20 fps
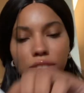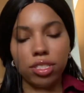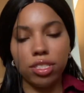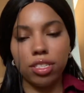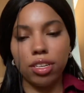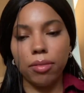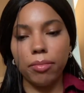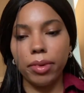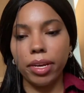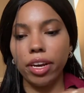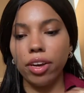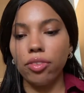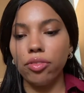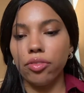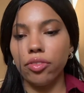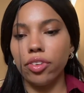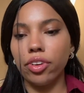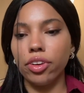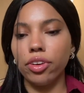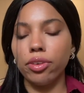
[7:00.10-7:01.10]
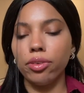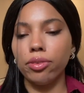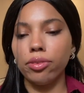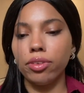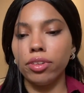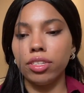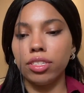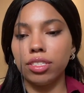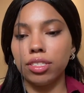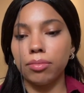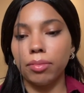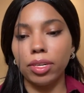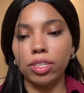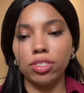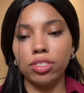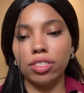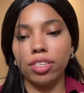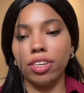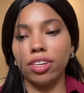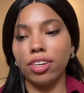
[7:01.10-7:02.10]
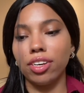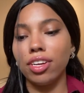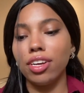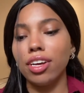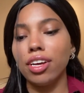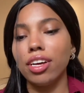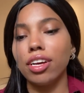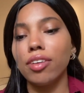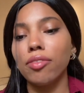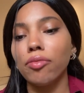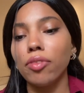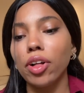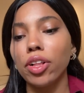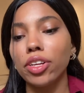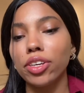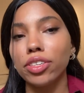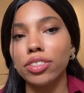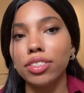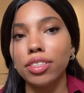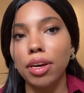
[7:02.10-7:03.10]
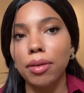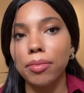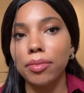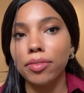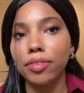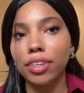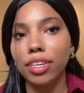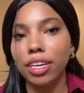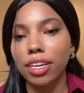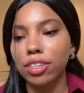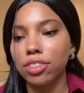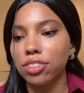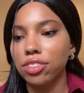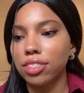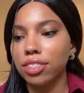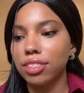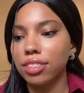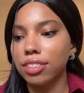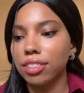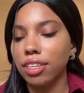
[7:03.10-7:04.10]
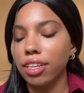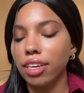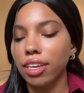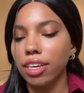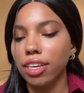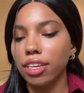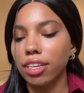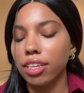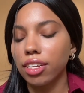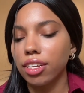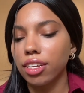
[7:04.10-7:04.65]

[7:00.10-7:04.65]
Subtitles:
is coming out for you, especially falling on top of connections. Like,